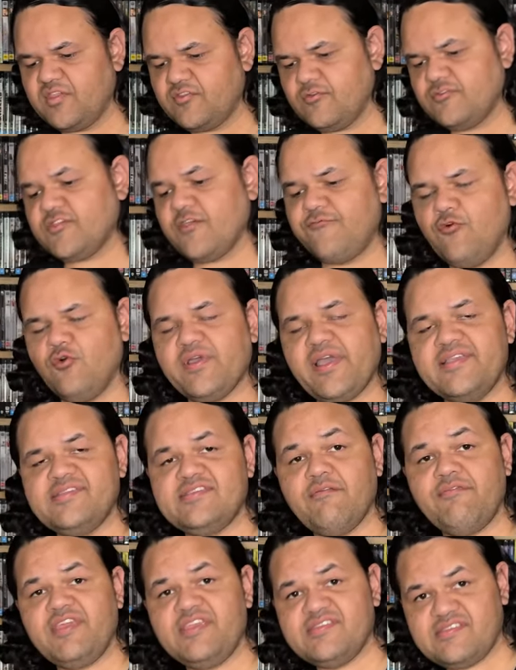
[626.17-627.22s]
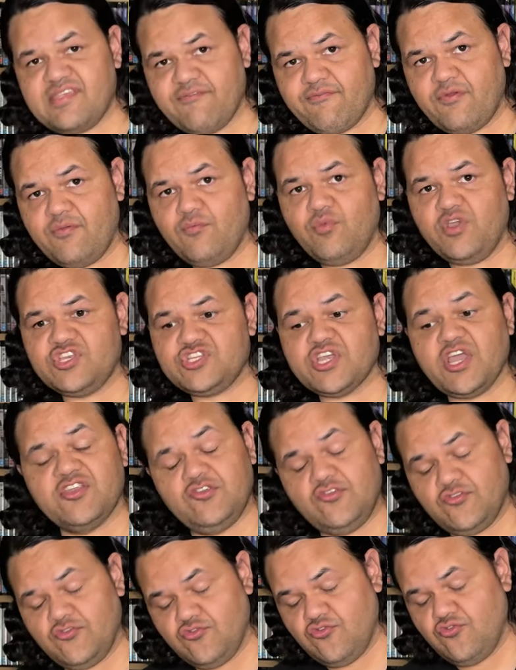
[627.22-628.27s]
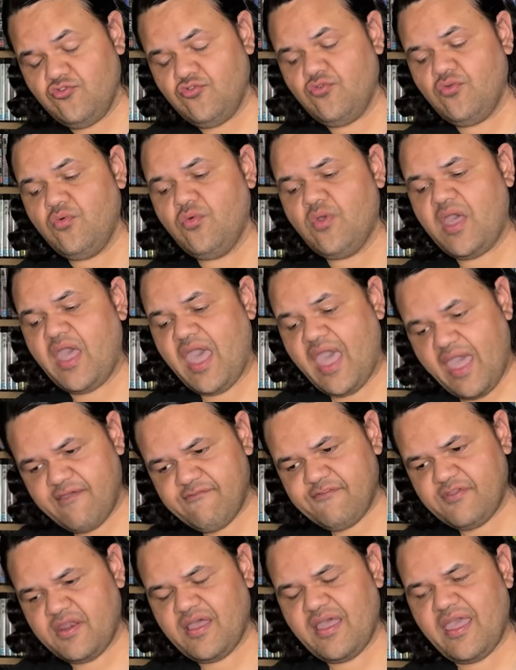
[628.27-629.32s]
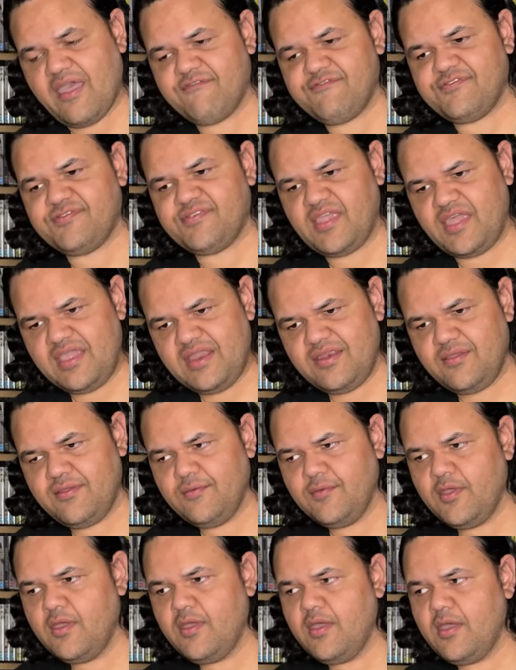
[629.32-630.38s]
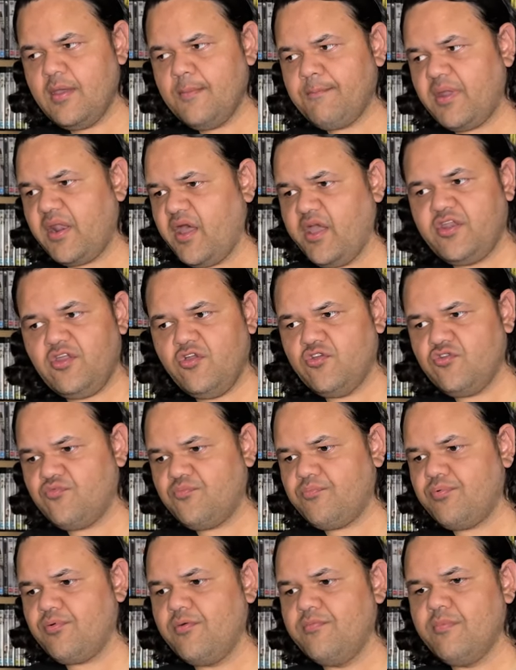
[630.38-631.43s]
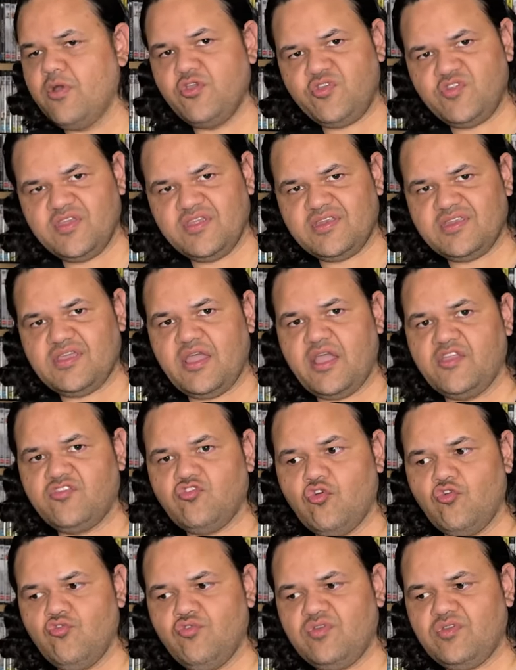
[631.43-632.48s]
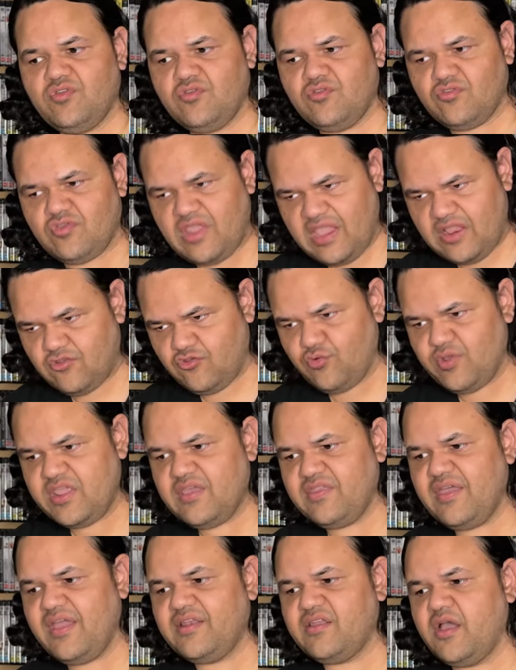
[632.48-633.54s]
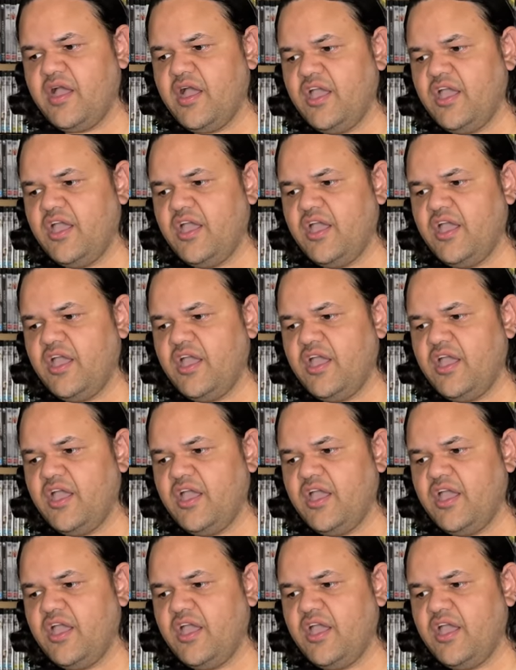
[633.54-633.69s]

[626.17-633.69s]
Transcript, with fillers: There's also four K seventy-seven, which I do have and I have seen, but I don't promote it. I don't do any of that.